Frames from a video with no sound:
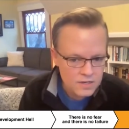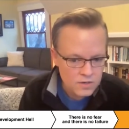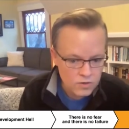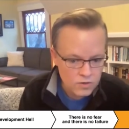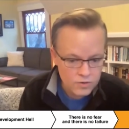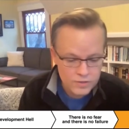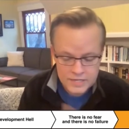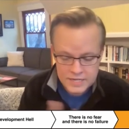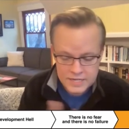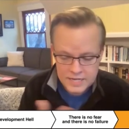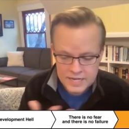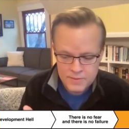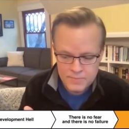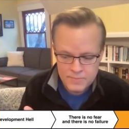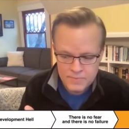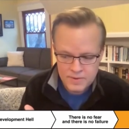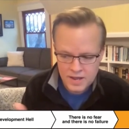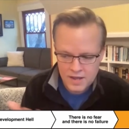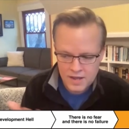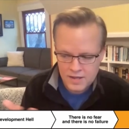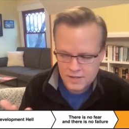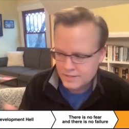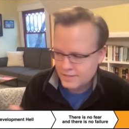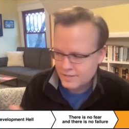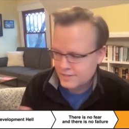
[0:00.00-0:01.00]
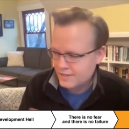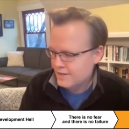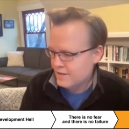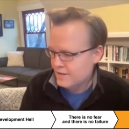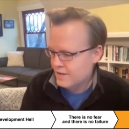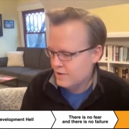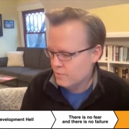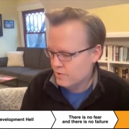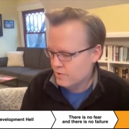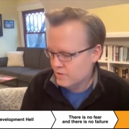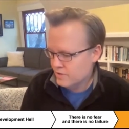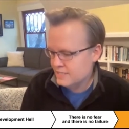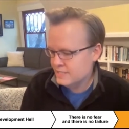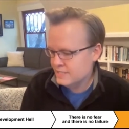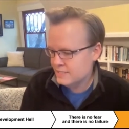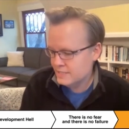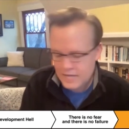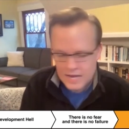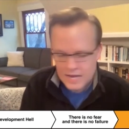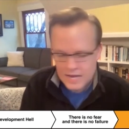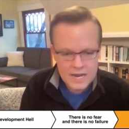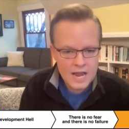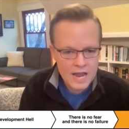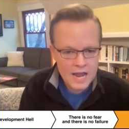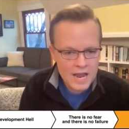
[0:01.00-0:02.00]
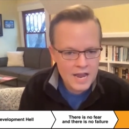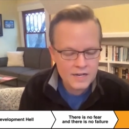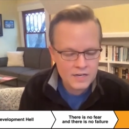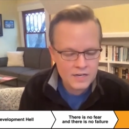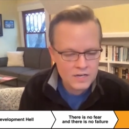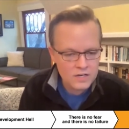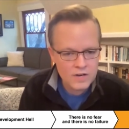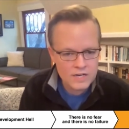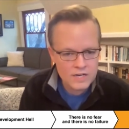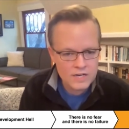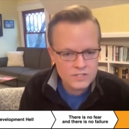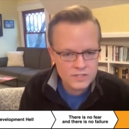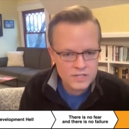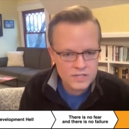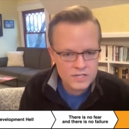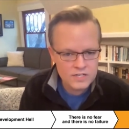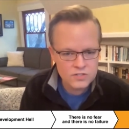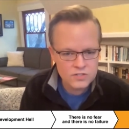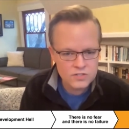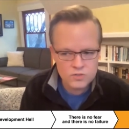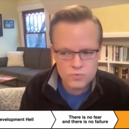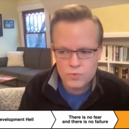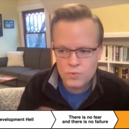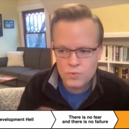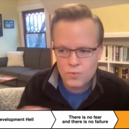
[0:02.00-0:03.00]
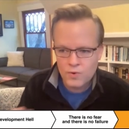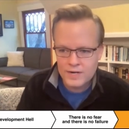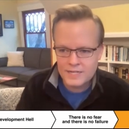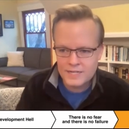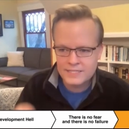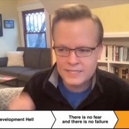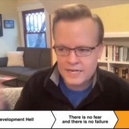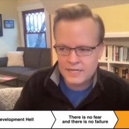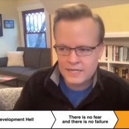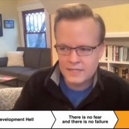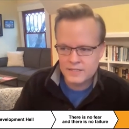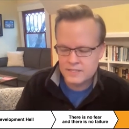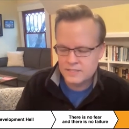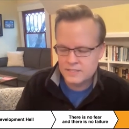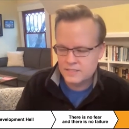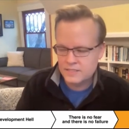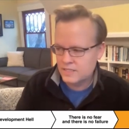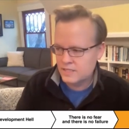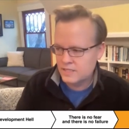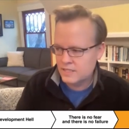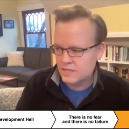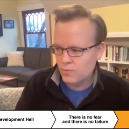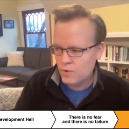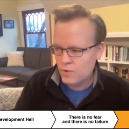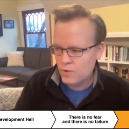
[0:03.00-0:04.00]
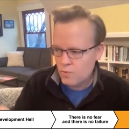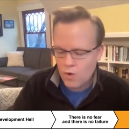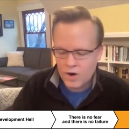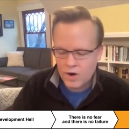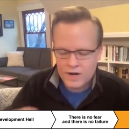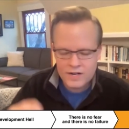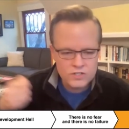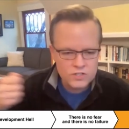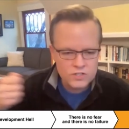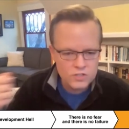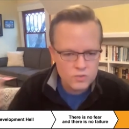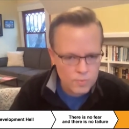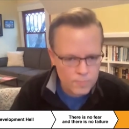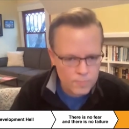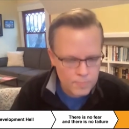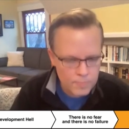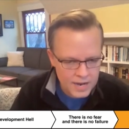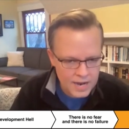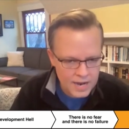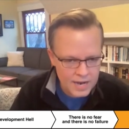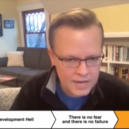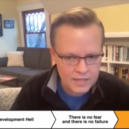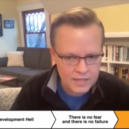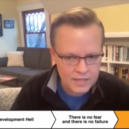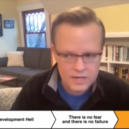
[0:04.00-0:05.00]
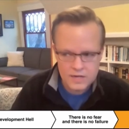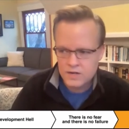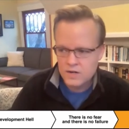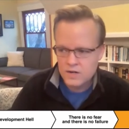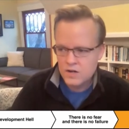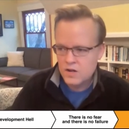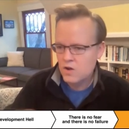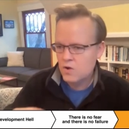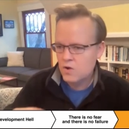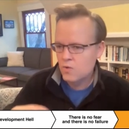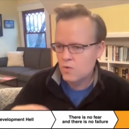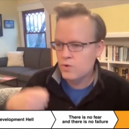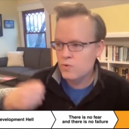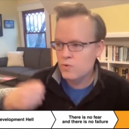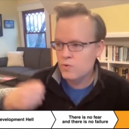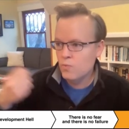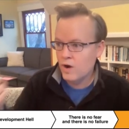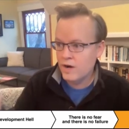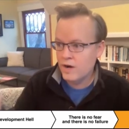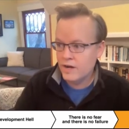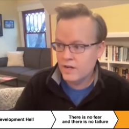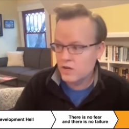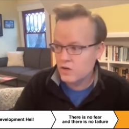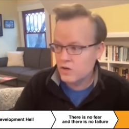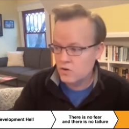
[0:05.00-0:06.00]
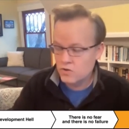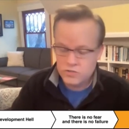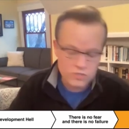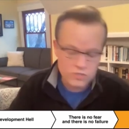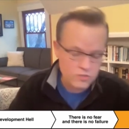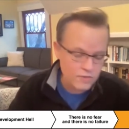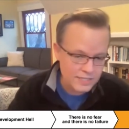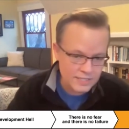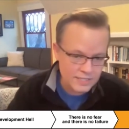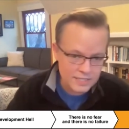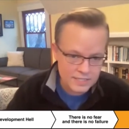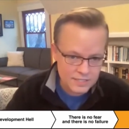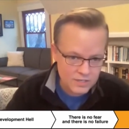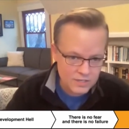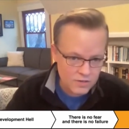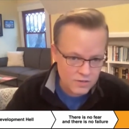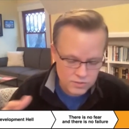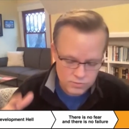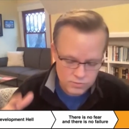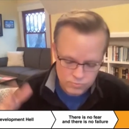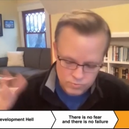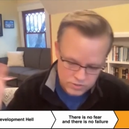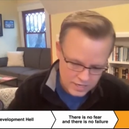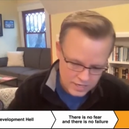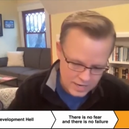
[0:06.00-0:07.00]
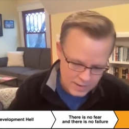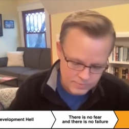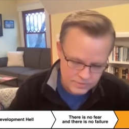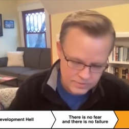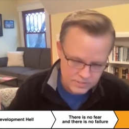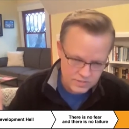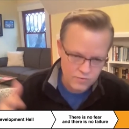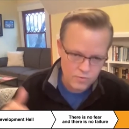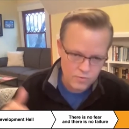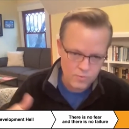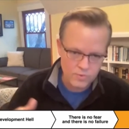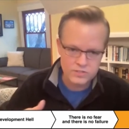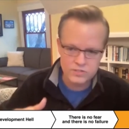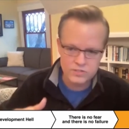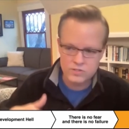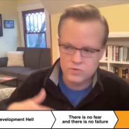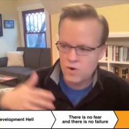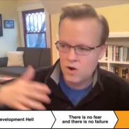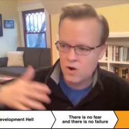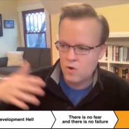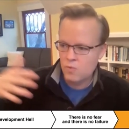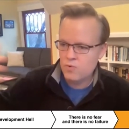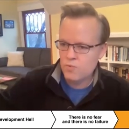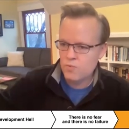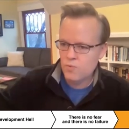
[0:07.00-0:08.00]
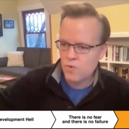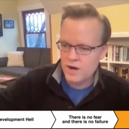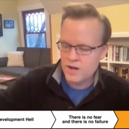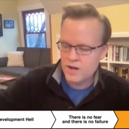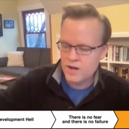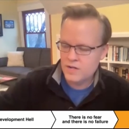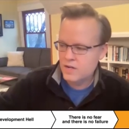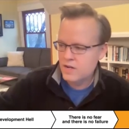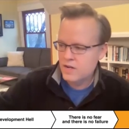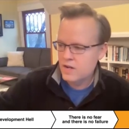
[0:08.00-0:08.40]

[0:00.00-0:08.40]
or the email where they say, hey, congratulations, we want to take this to we want to do a pilot. We want to go straight to series, which happens every once in a while. We want